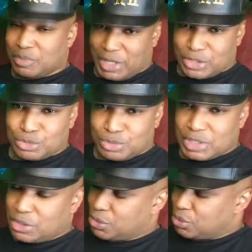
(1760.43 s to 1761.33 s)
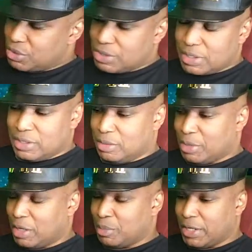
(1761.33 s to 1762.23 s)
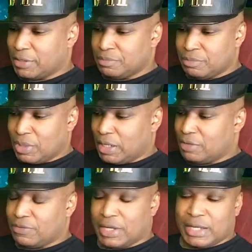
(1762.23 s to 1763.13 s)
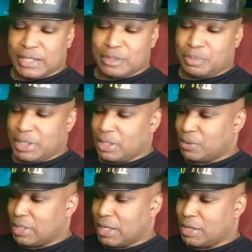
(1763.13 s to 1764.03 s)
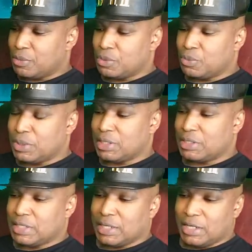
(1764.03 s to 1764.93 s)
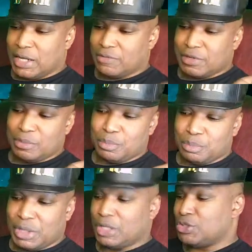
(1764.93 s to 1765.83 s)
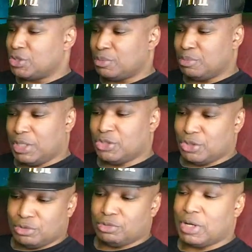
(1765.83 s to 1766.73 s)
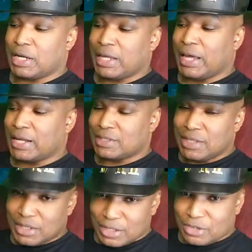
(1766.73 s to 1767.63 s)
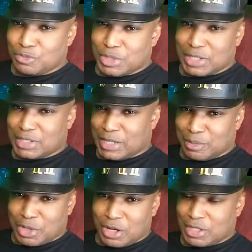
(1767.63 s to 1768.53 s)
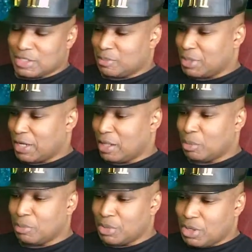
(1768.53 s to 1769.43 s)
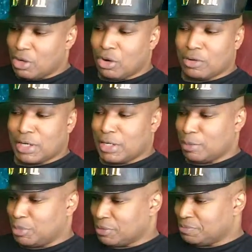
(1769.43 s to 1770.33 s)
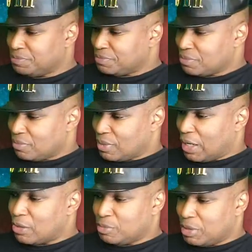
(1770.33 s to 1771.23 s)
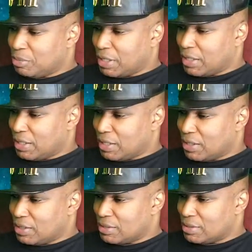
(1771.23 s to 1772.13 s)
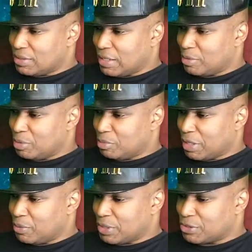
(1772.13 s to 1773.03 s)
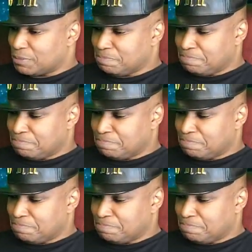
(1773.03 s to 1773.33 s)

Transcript: That's really cool shit in my mind. And if I had the power, I would will it that every major rock act give me a damn concept album or a couple. That'd be my wish.